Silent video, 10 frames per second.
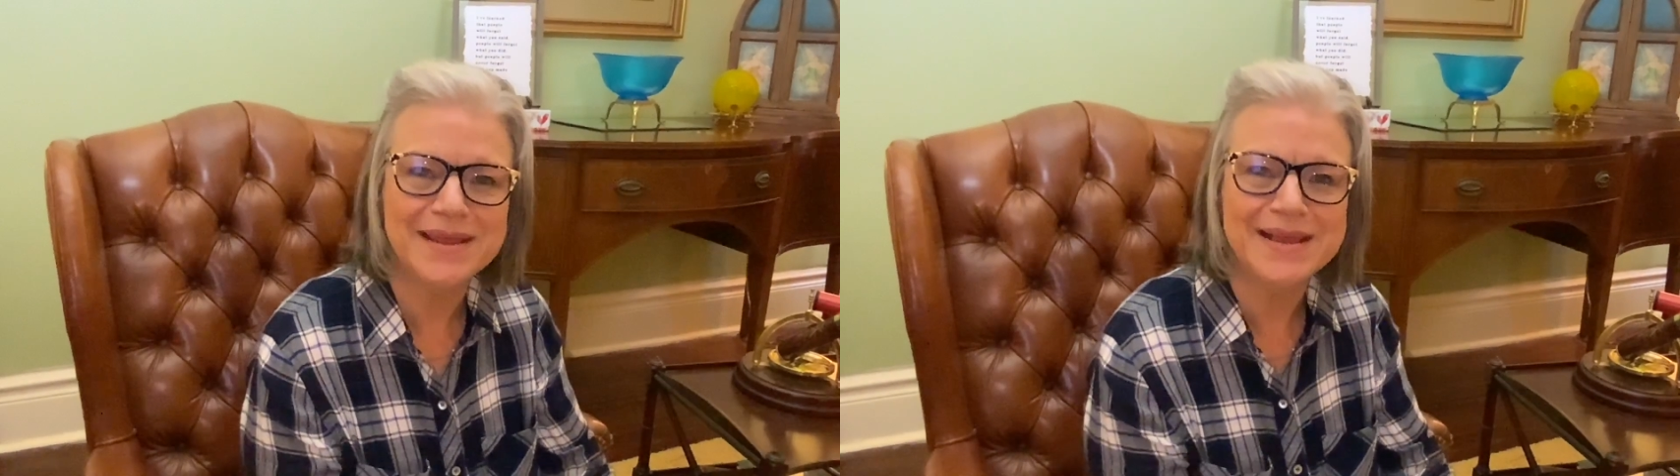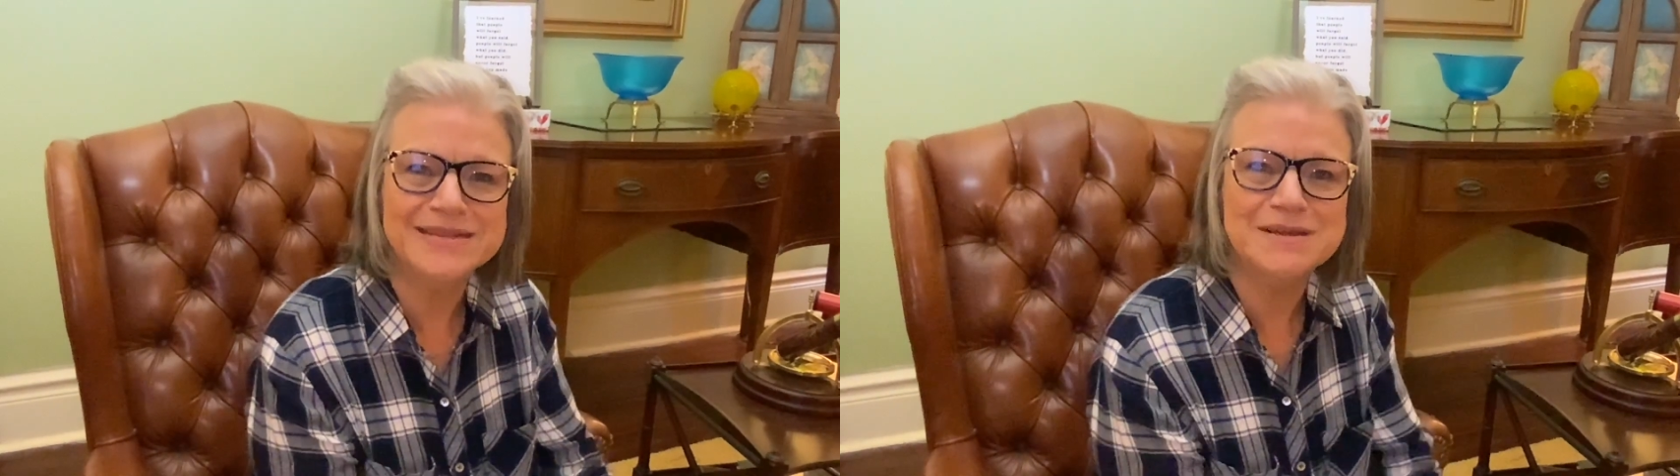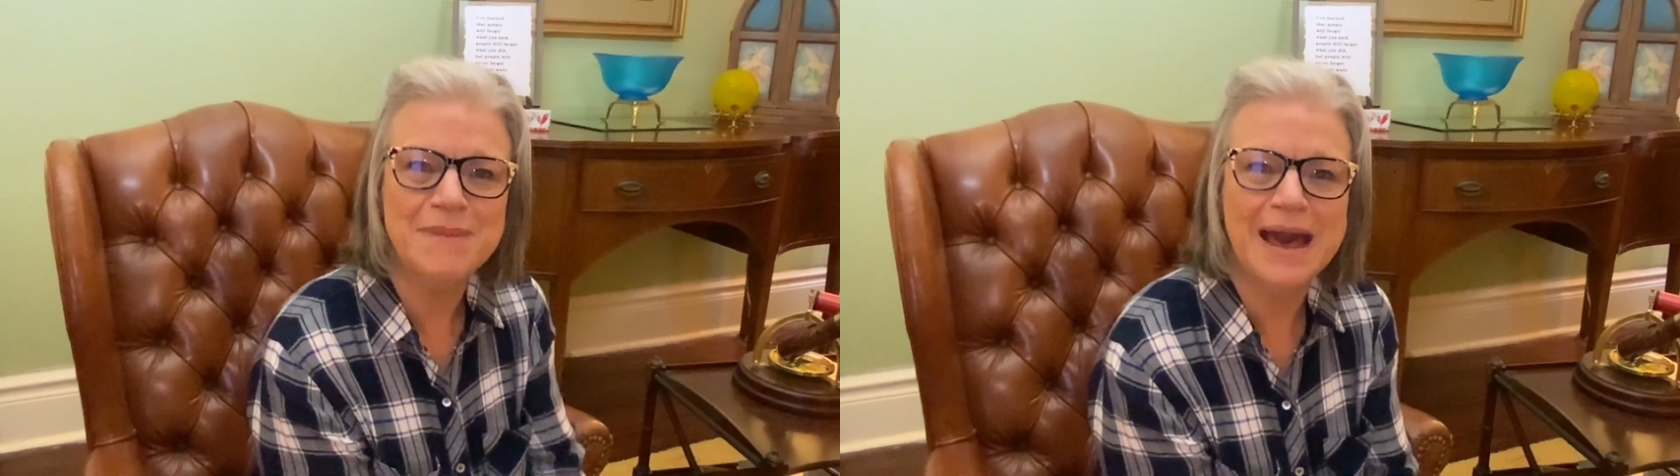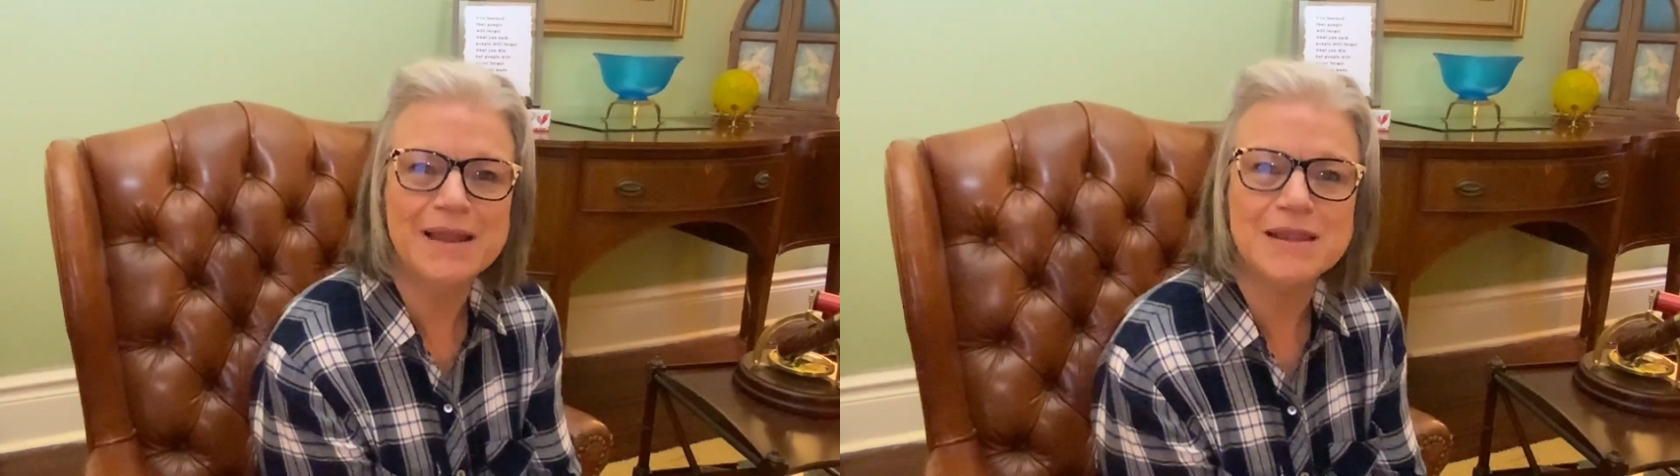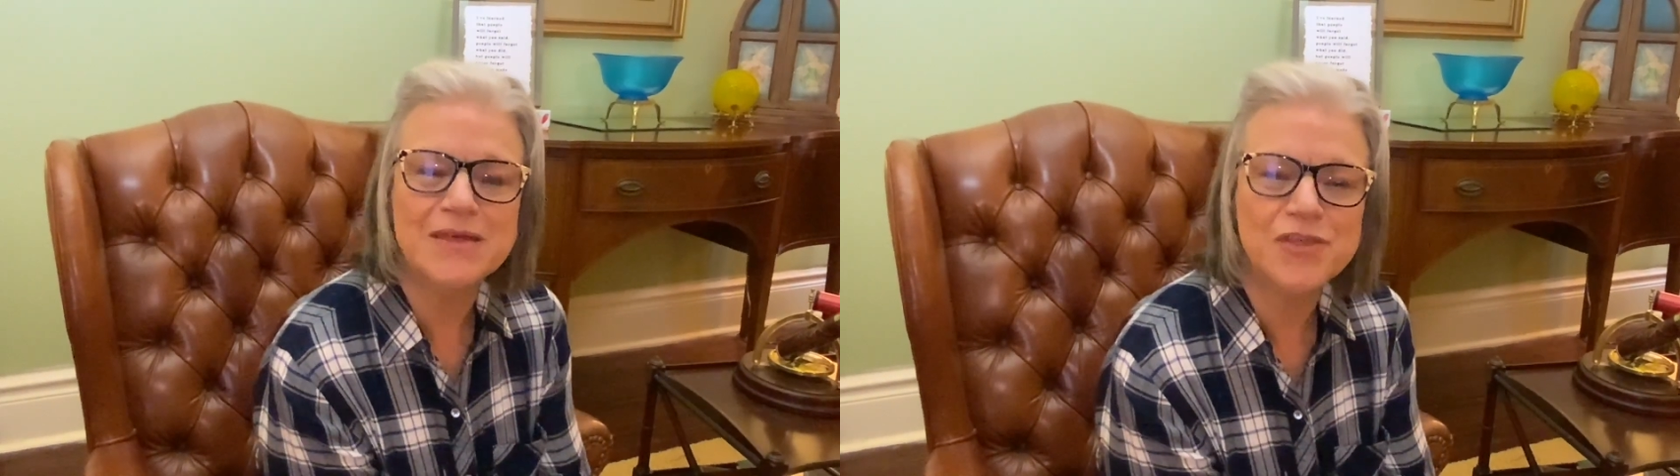It's
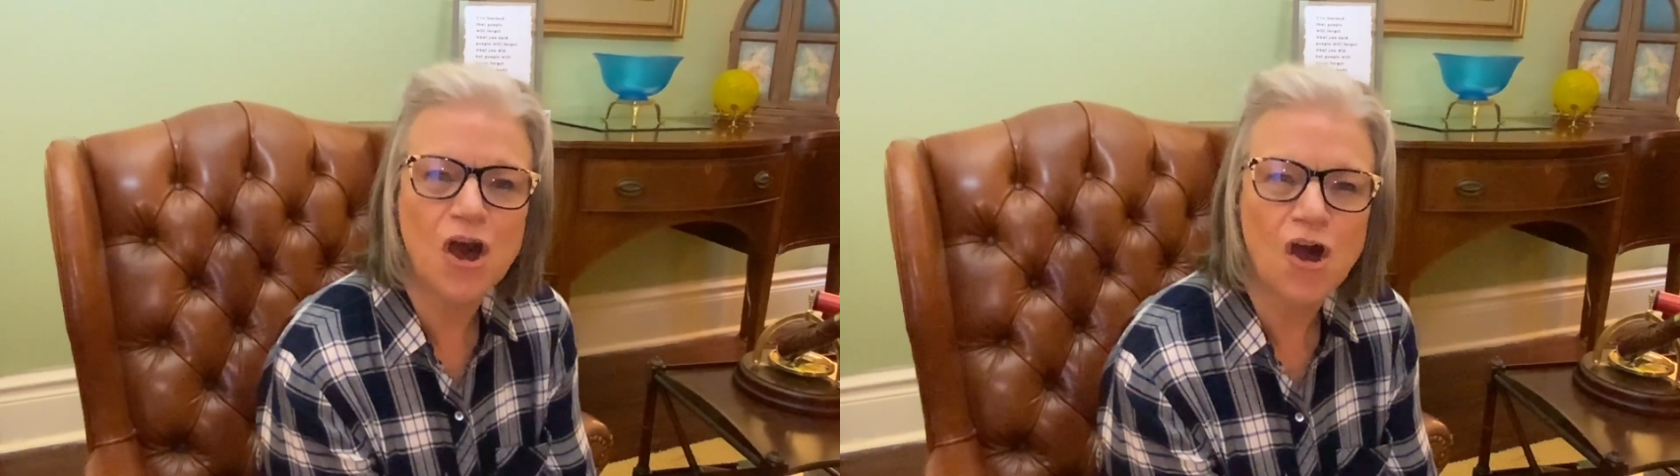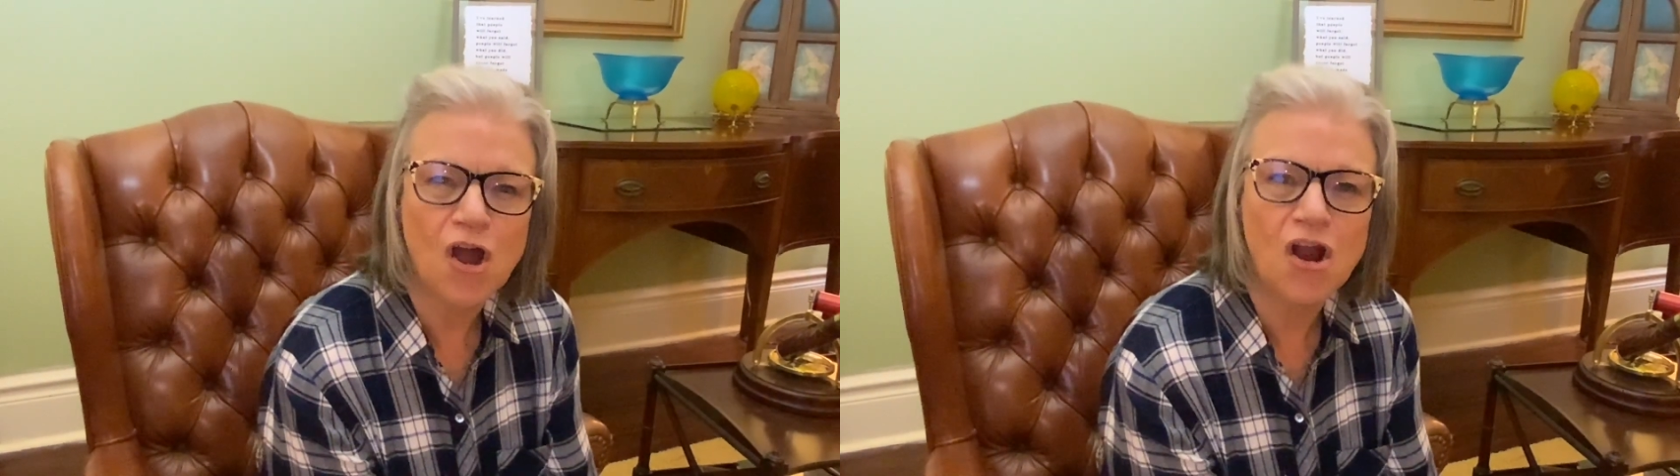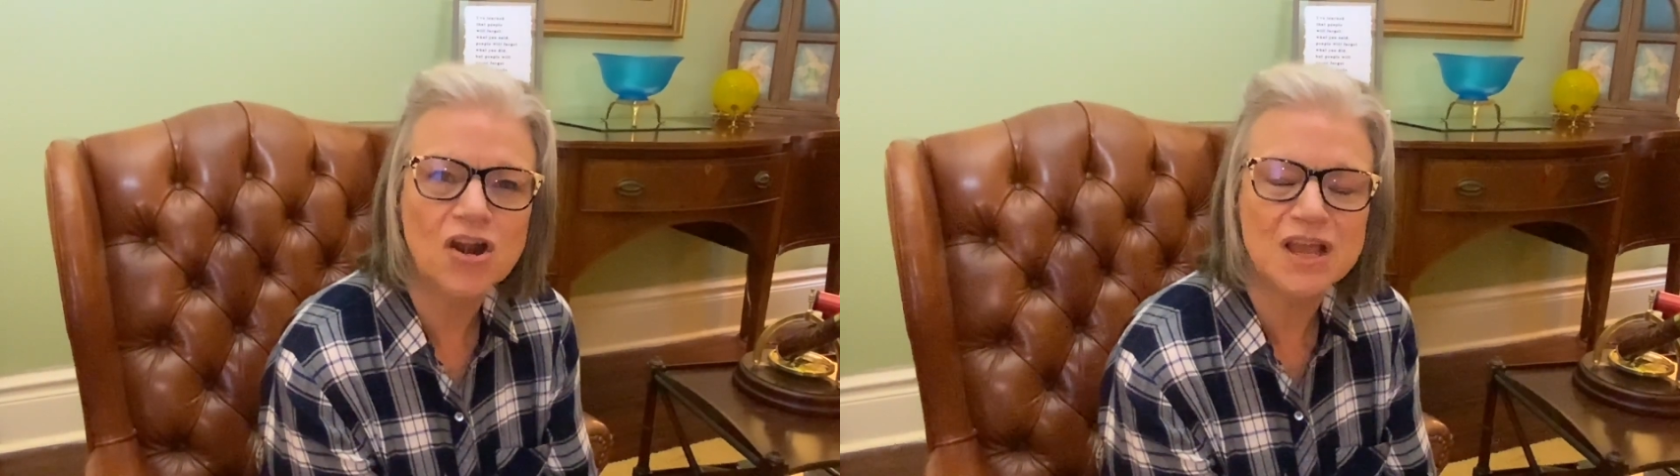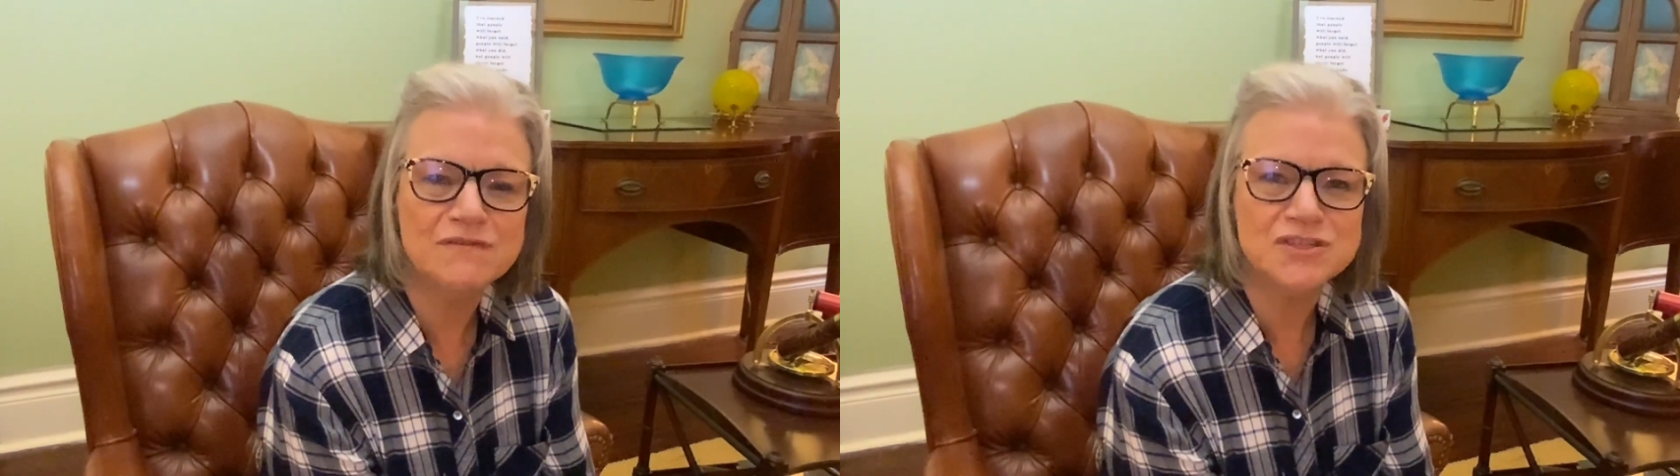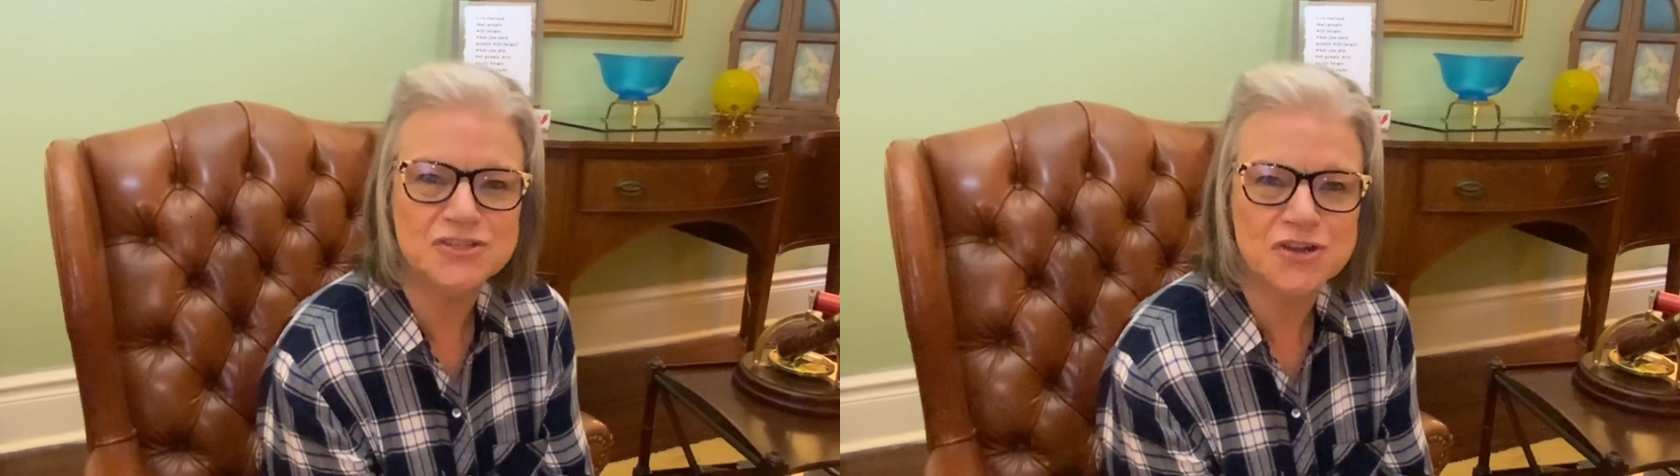about the heart of
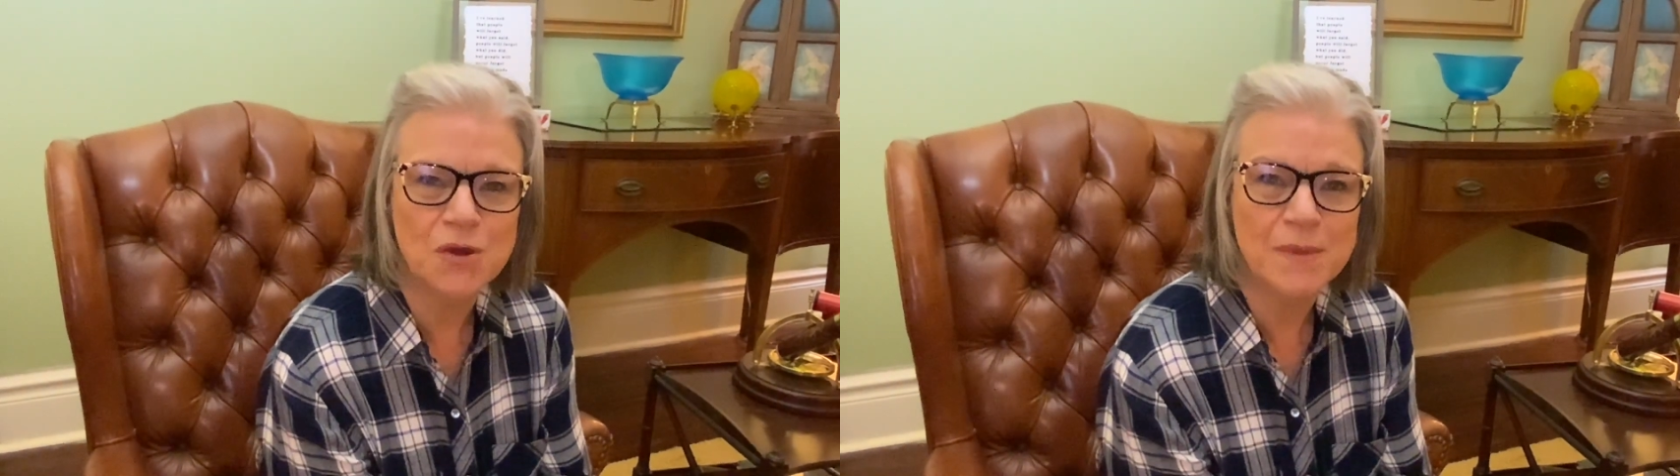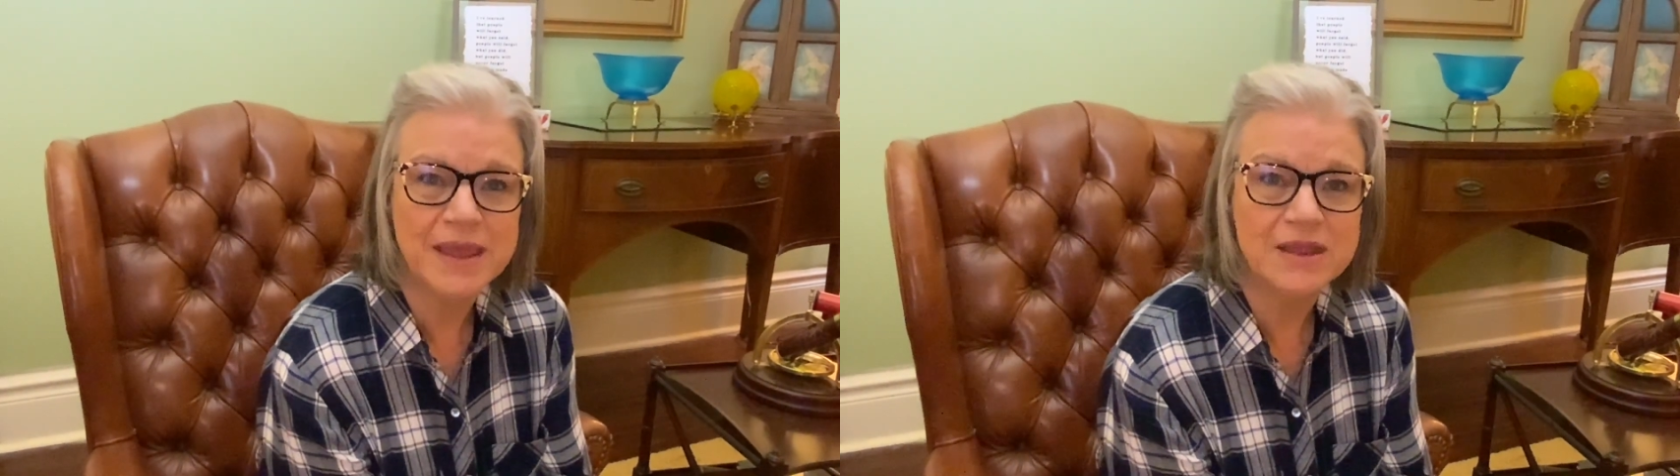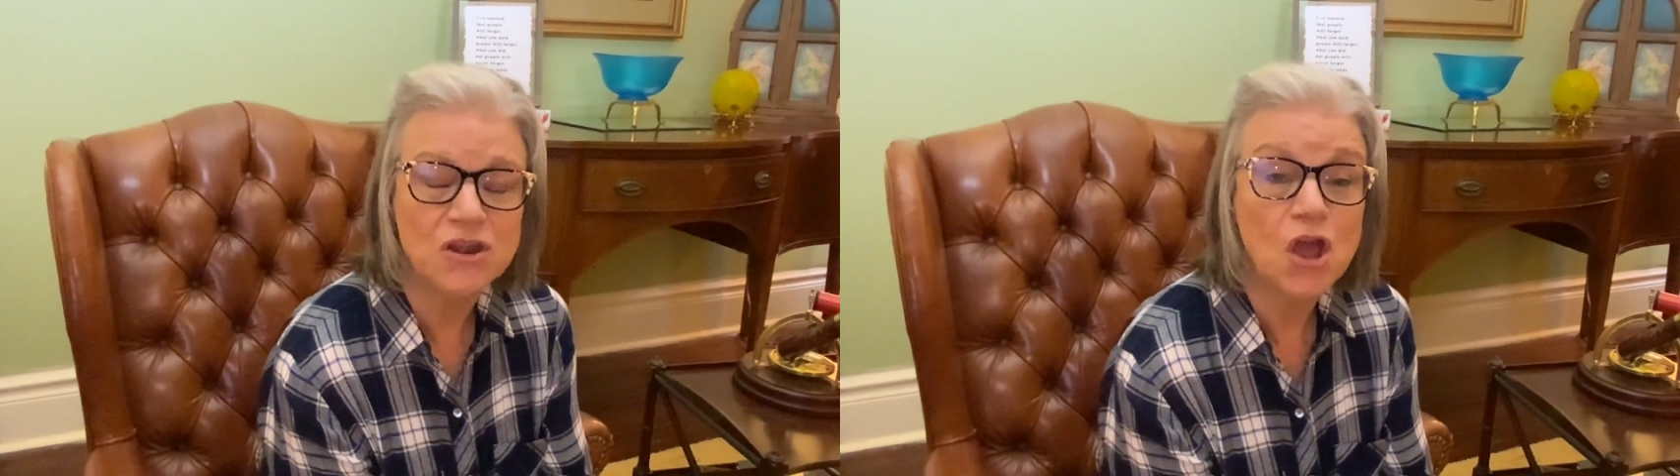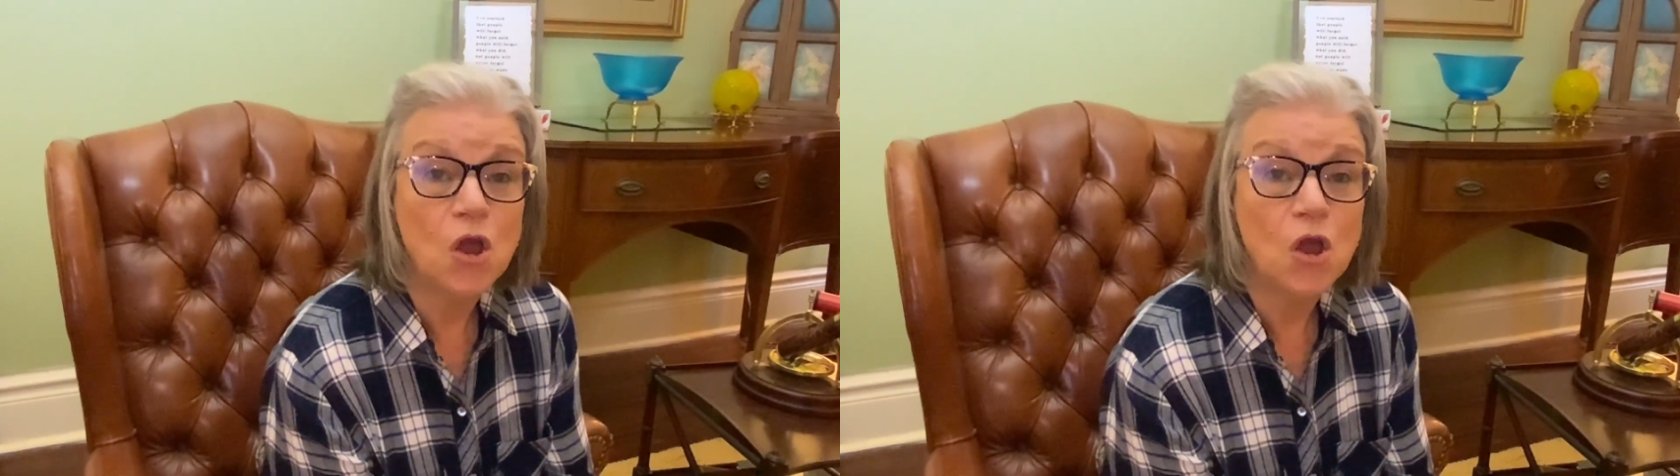a snowman.